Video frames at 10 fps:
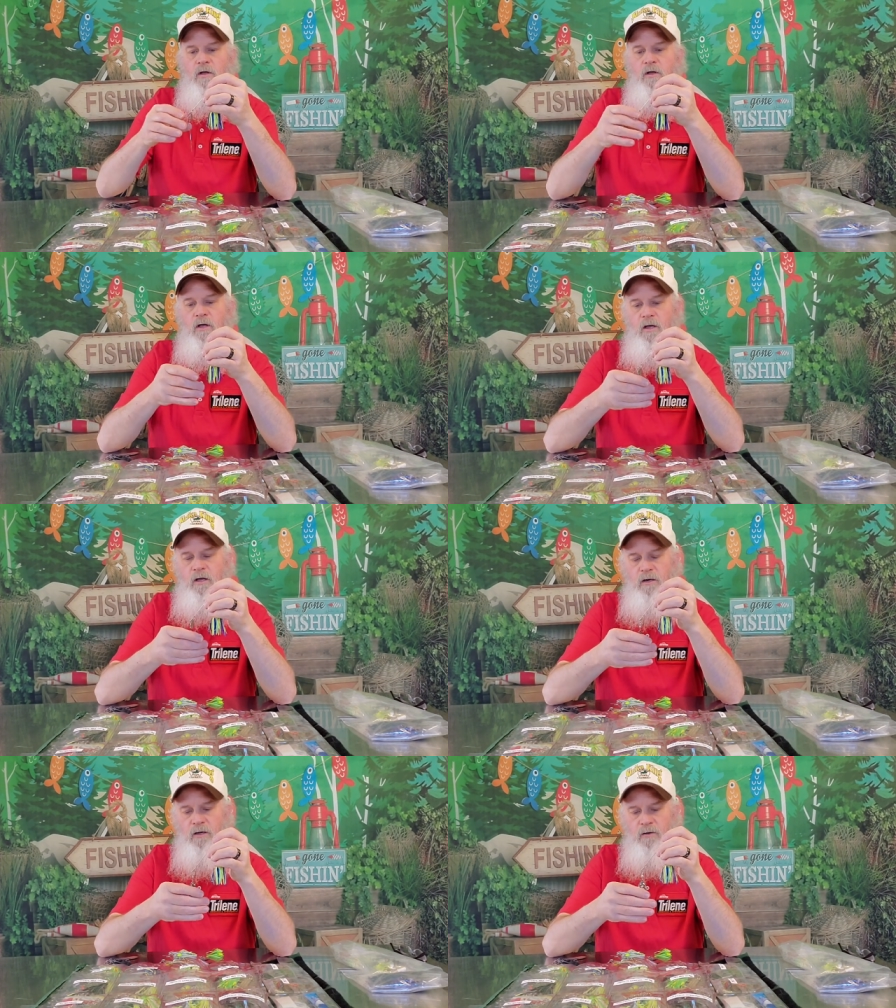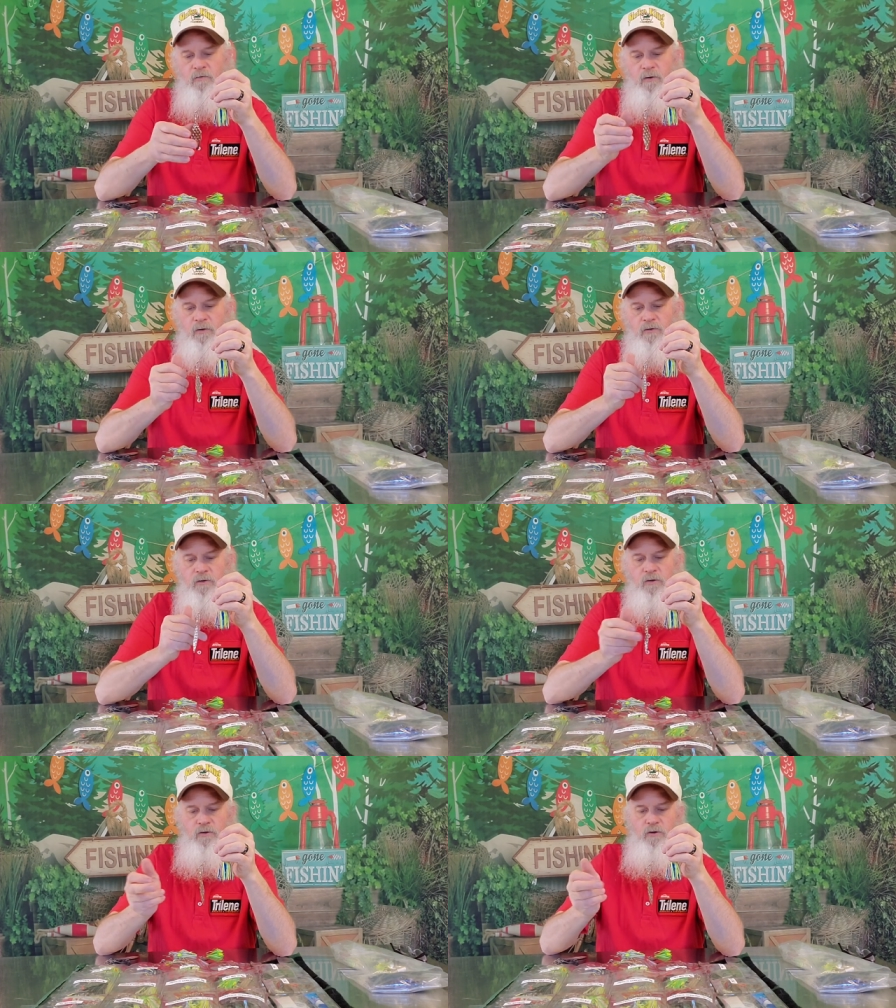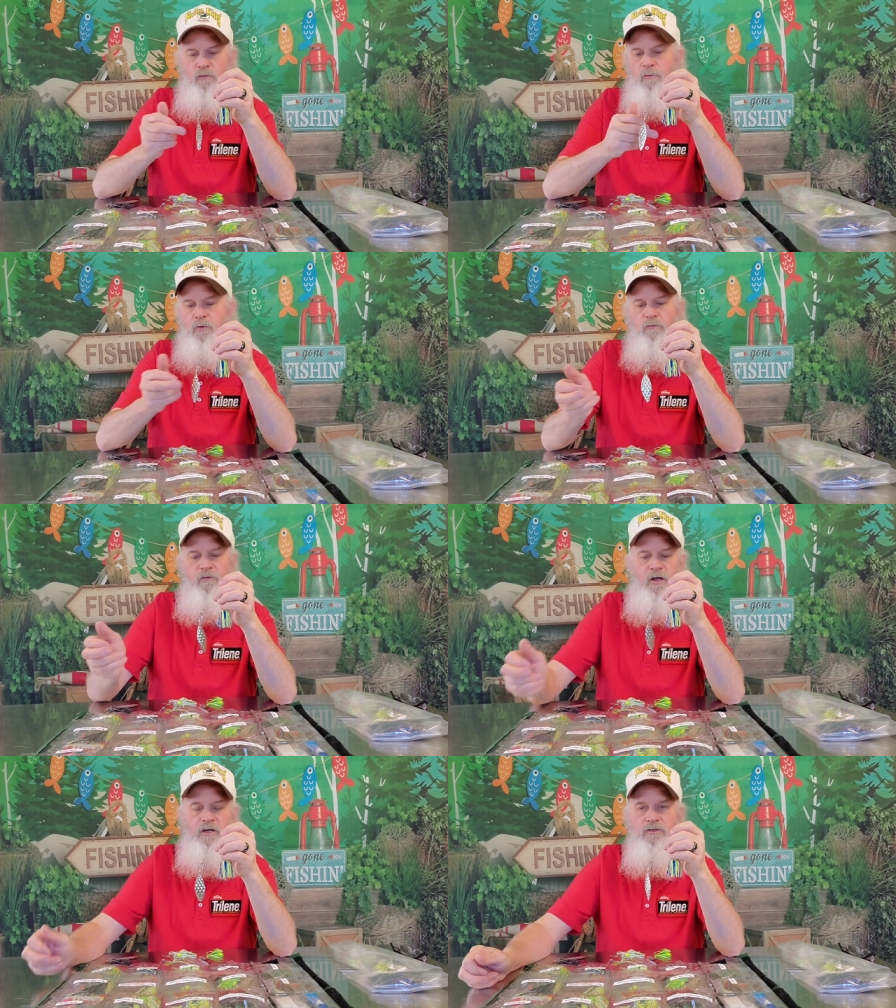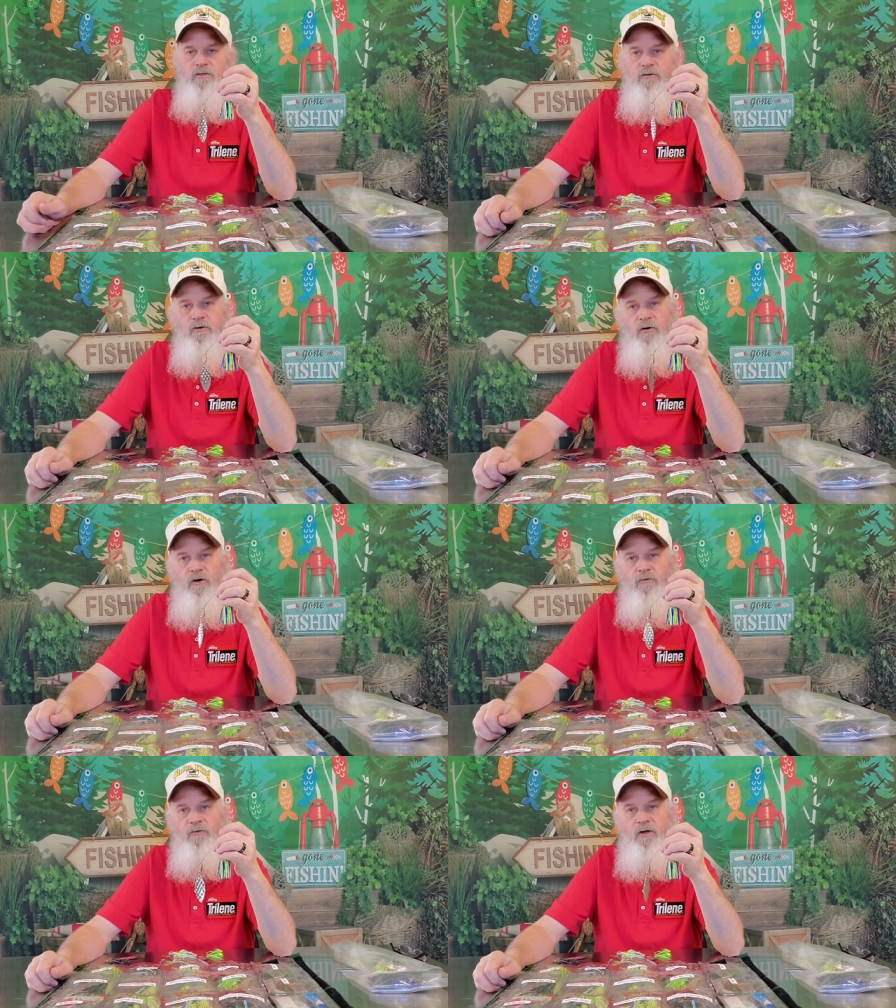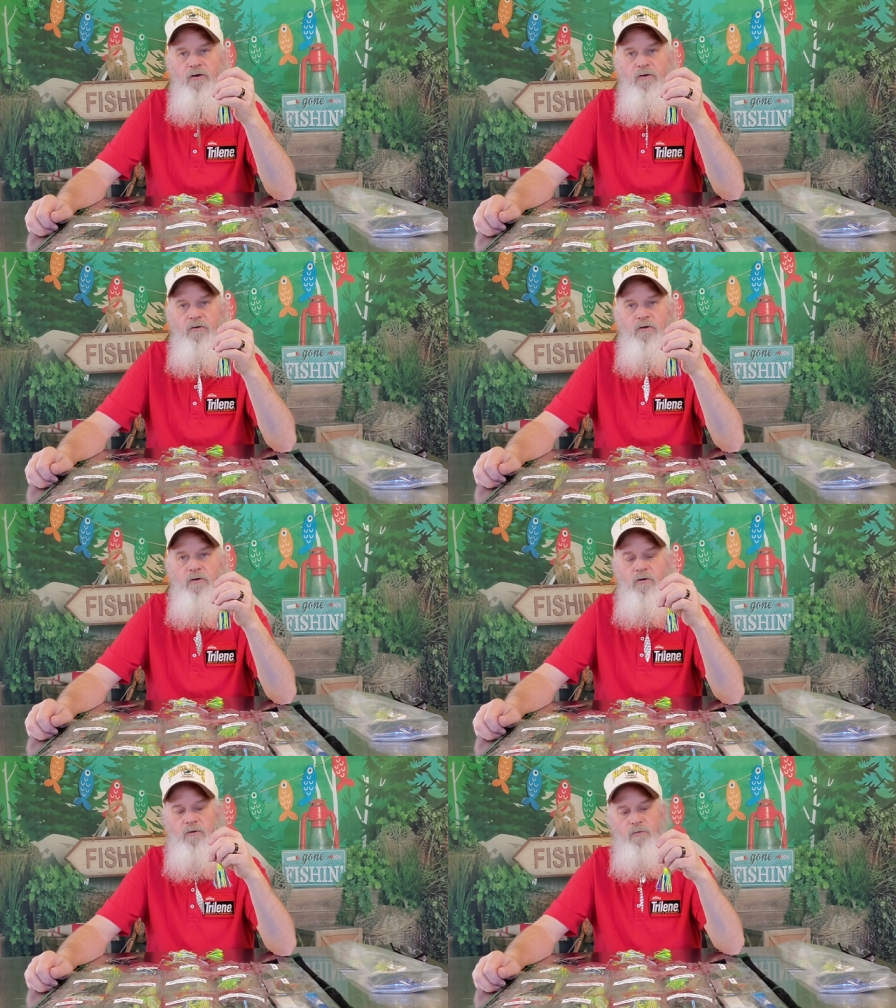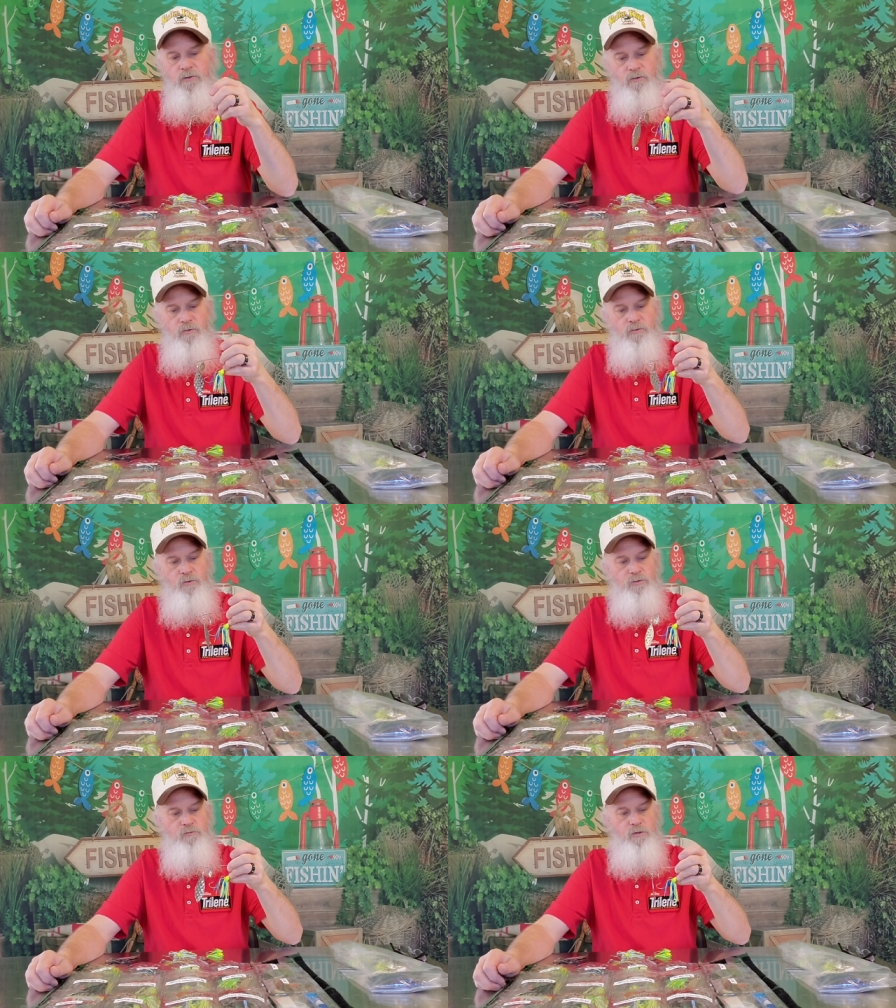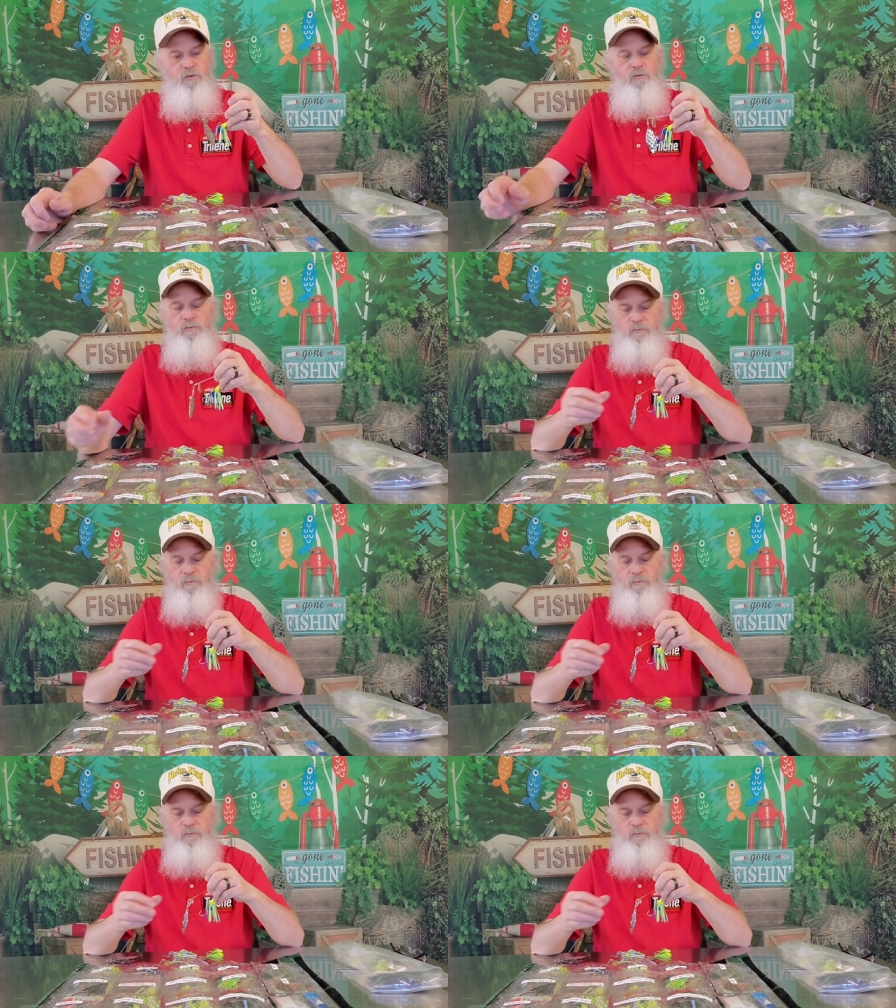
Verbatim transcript: And uh, a little bit more flash off that dude with chartreuse and blue.